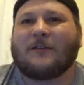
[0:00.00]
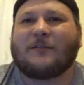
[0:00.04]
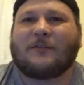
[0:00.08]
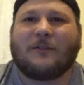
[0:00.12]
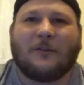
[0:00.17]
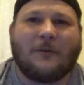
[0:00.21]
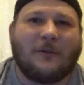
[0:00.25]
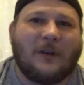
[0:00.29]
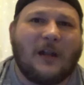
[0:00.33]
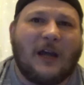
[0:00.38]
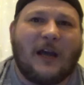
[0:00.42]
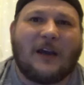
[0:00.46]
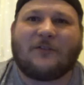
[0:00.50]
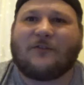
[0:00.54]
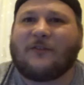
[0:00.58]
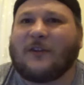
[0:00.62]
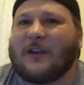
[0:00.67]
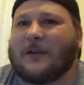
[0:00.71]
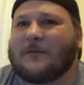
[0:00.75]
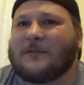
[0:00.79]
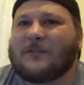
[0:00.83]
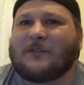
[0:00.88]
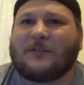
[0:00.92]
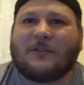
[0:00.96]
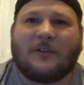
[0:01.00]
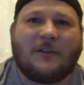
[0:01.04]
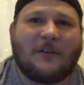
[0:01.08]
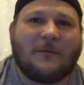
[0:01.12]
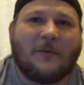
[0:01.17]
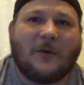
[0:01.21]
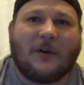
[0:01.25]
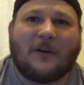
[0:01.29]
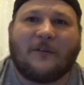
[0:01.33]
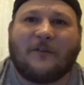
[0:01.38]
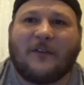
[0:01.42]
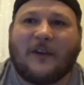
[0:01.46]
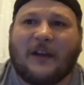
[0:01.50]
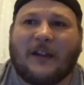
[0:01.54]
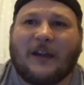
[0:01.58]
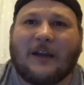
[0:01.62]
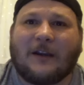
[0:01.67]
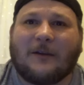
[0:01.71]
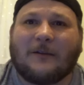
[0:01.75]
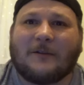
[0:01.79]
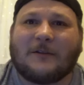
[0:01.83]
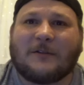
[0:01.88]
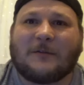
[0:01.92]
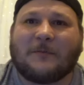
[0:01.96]
do live streams, do more
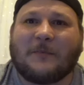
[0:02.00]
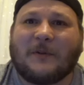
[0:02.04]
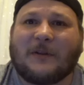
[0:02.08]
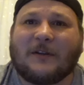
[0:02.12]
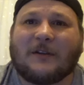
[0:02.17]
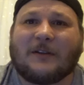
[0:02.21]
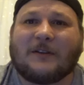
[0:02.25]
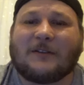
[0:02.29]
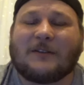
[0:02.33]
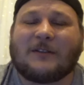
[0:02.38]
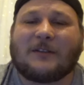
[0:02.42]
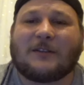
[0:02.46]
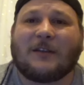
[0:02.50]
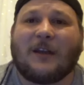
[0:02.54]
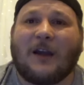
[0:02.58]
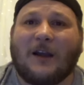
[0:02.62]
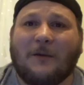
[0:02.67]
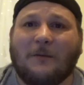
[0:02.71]
videos because